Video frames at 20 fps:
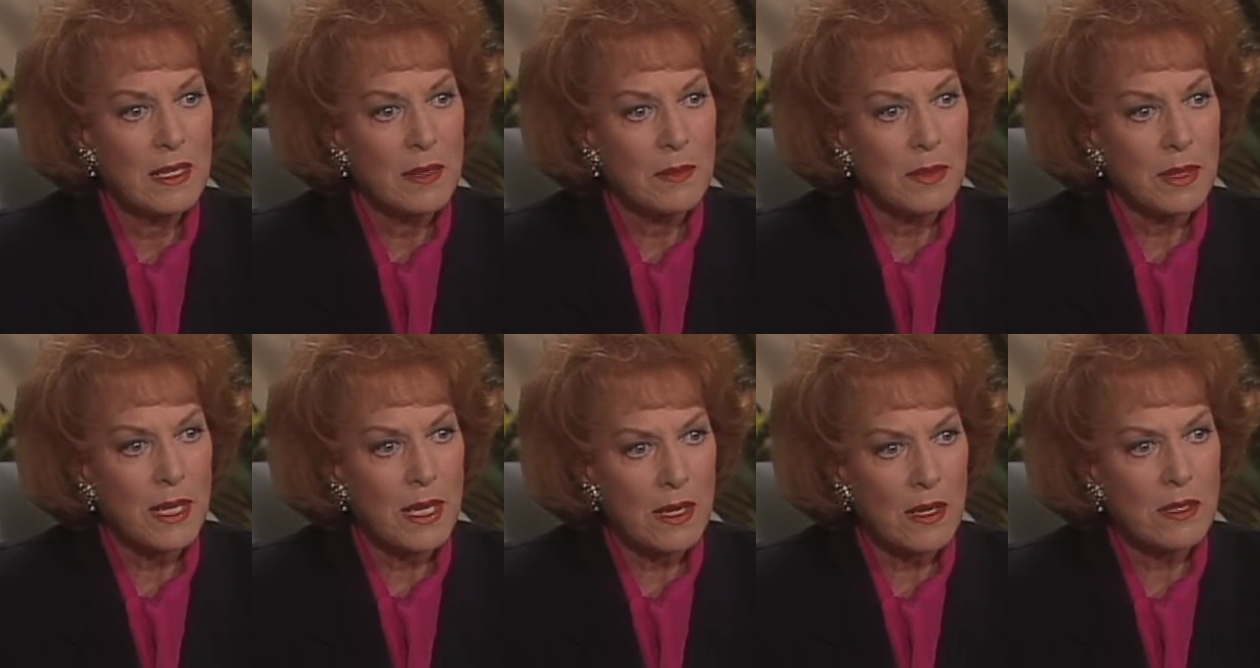
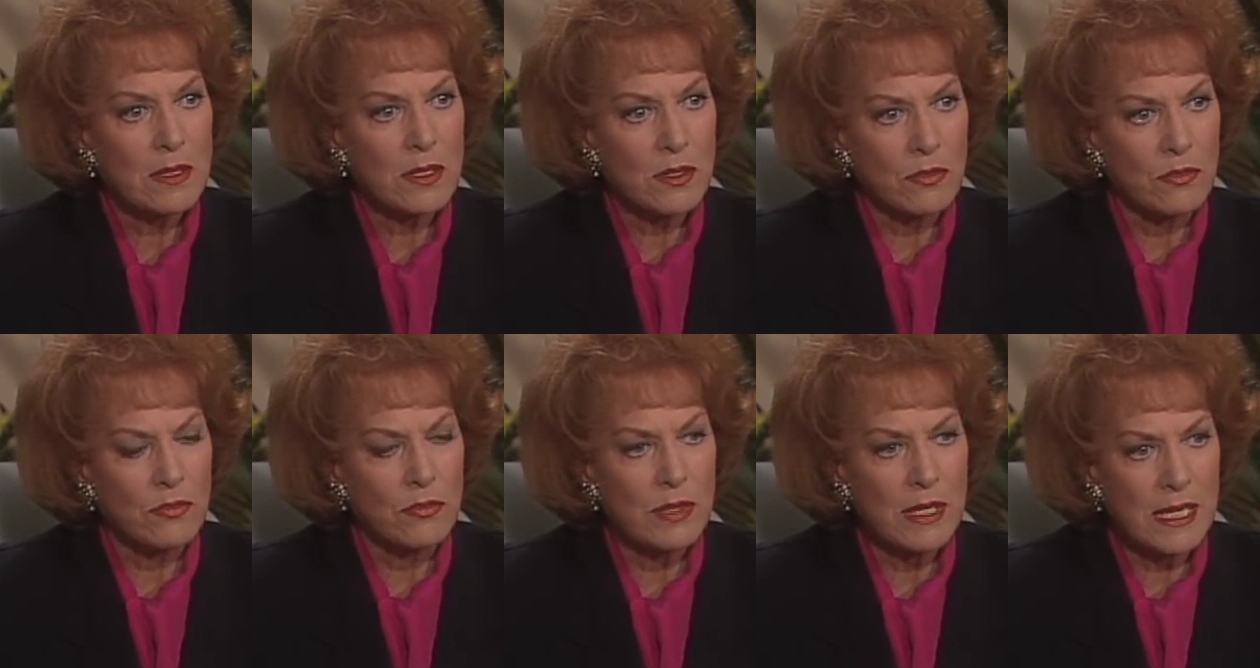but I also
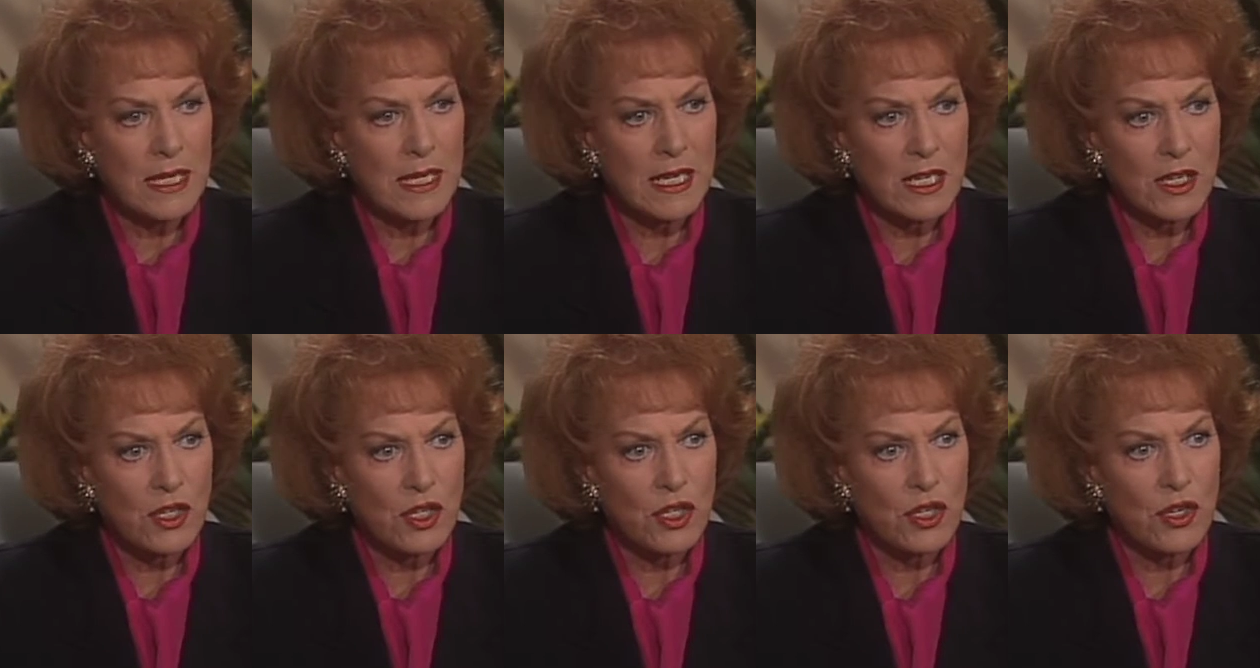really
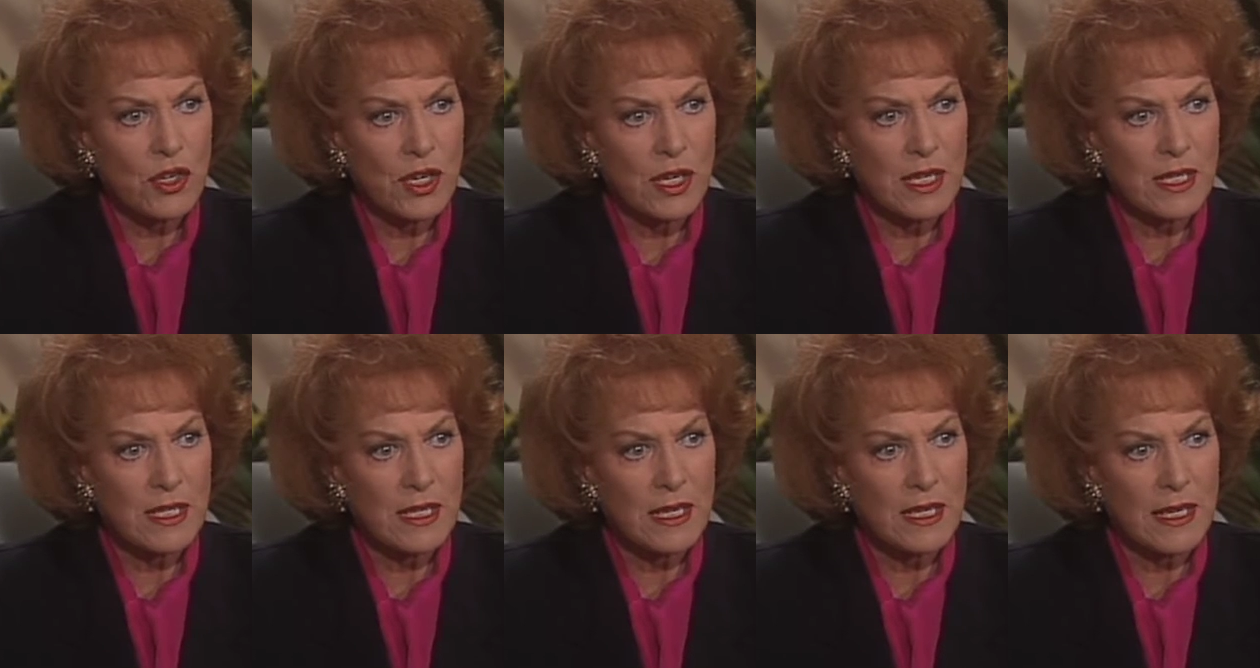
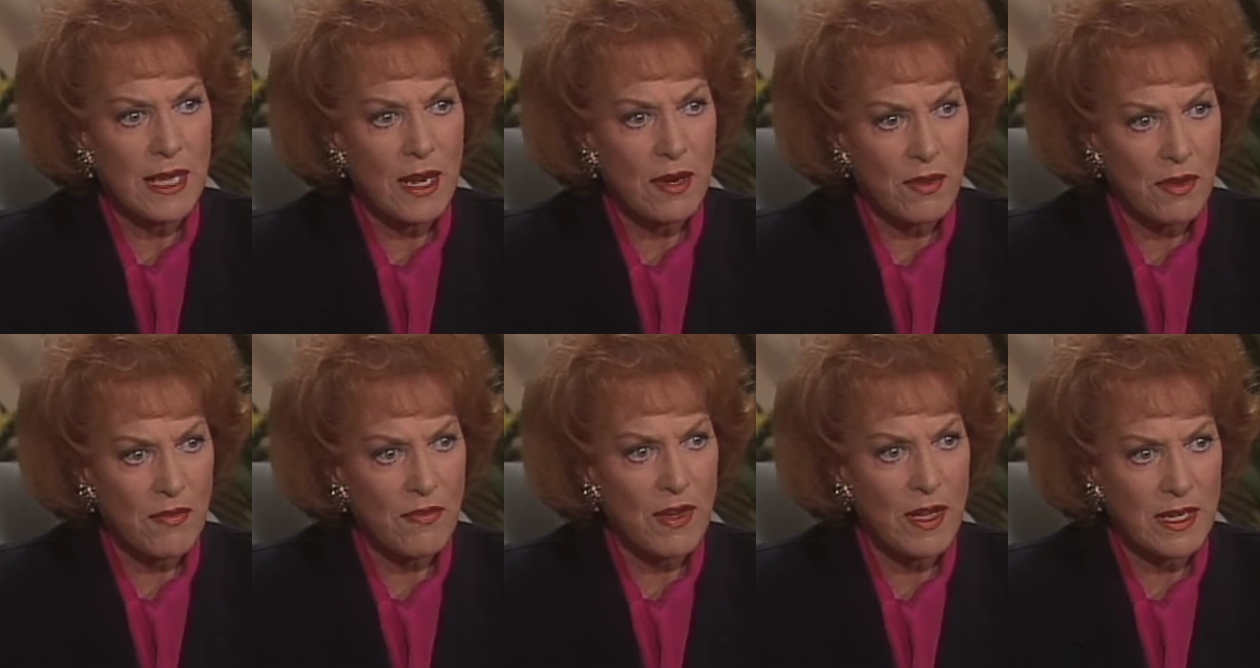enjoyed uh,
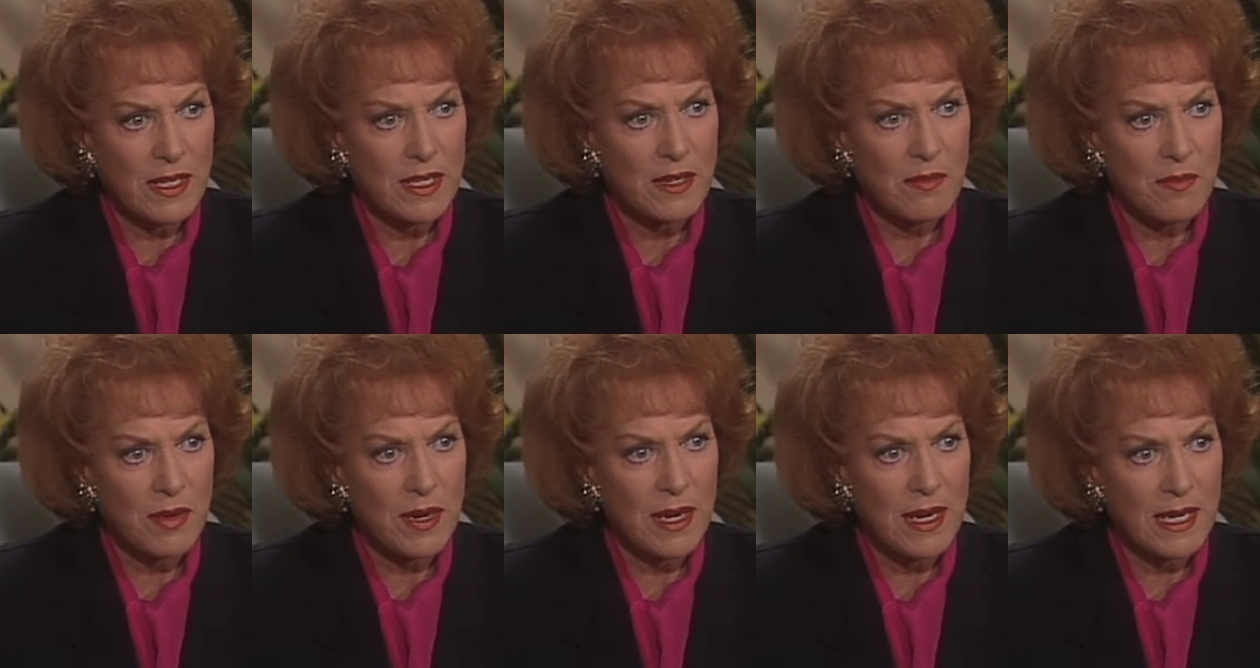Henry Fonda
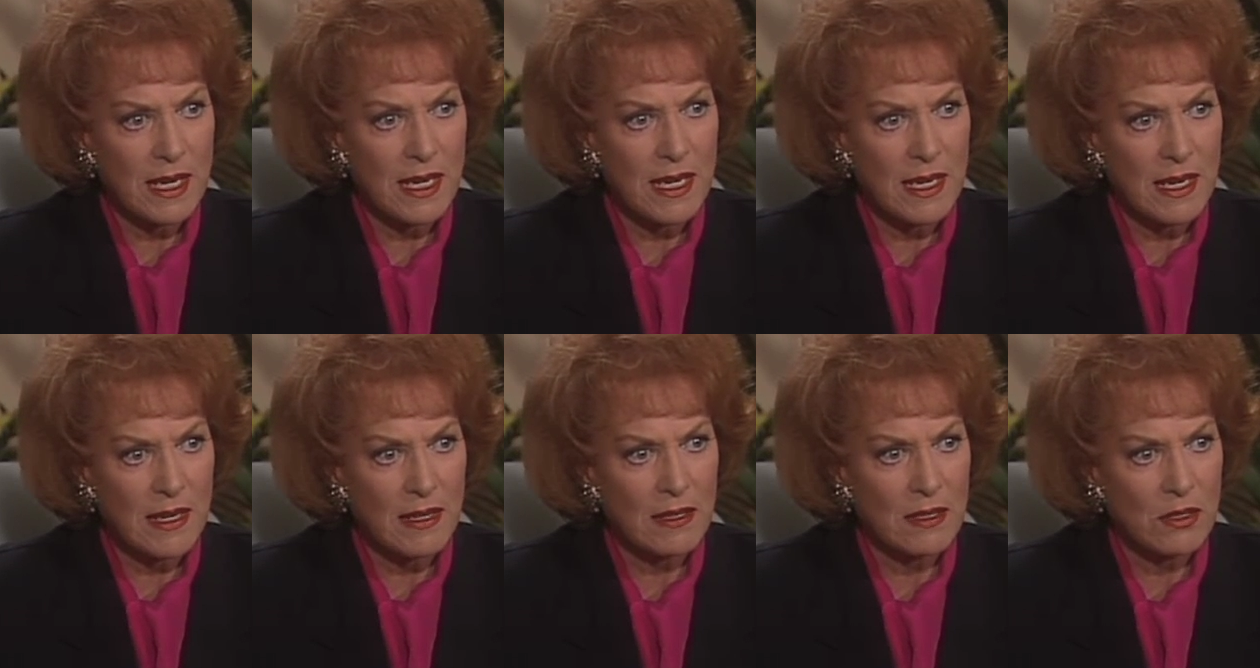and Brian
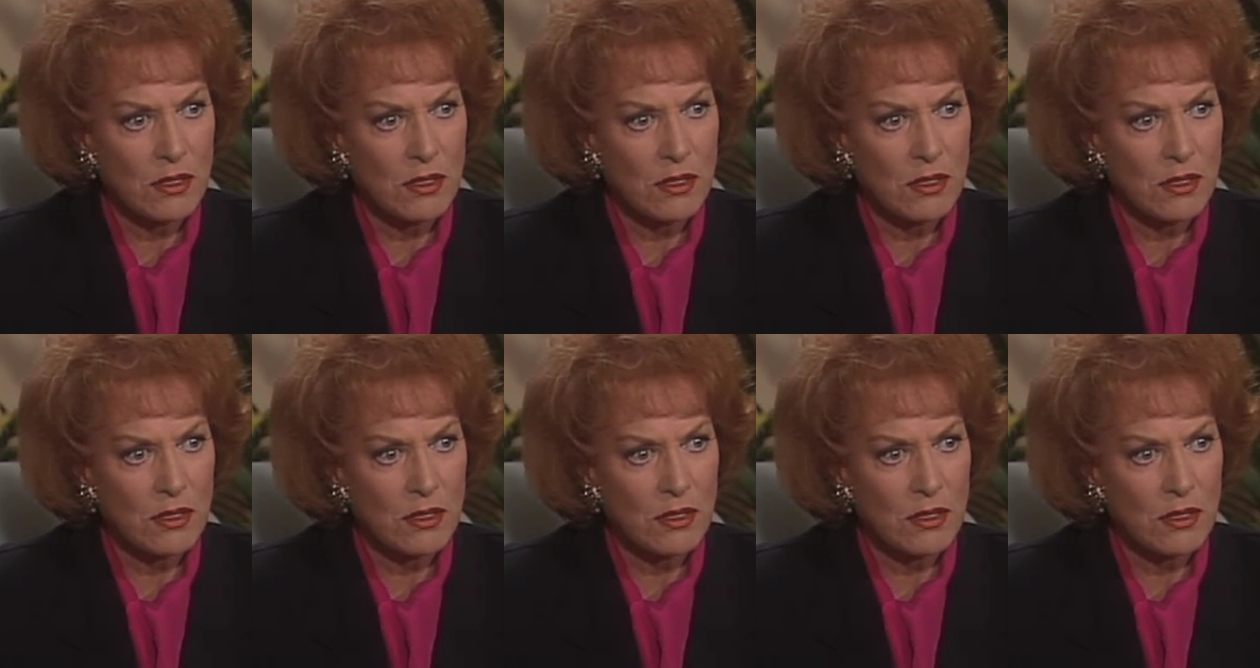Keith,